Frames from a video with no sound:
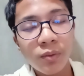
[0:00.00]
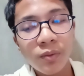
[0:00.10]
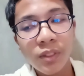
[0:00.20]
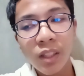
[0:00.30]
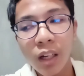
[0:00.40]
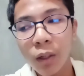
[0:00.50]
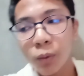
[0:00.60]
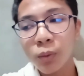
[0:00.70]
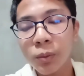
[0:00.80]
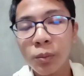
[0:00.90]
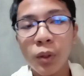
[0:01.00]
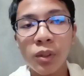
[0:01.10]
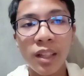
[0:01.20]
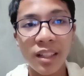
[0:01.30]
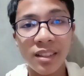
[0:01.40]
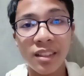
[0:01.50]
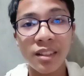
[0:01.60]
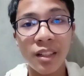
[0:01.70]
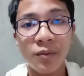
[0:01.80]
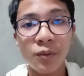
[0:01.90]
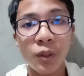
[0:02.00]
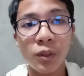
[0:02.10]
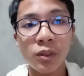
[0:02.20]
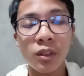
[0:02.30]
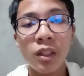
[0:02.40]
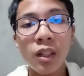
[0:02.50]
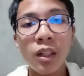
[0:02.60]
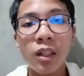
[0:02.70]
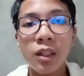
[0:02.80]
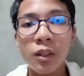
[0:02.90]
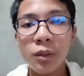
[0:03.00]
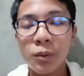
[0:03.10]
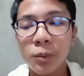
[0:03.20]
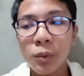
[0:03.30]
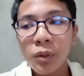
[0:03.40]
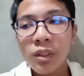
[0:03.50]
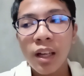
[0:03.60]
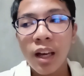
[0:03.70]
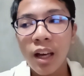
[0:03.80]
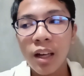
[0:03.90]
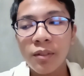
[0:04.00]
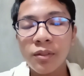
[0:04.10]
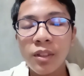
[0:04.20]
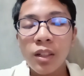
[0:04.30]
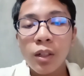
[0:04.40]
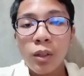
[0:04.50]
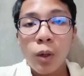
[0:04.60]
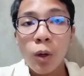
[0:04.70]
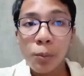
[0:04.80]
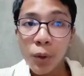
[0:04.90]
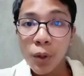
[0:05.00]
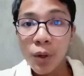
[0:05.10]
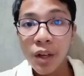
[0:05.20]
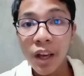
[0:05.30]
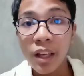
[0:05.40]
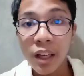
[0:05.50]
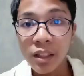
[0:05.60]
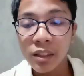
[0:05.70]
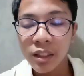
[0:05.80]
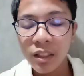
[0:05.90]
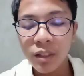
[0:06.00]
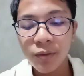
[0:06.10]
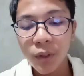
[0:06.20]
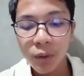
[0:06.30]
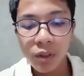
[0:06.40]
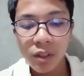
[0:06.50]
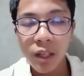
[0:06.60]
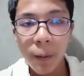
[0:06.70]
Yeah, we both has the same phone. We both have Oppo A83 phones, yeah.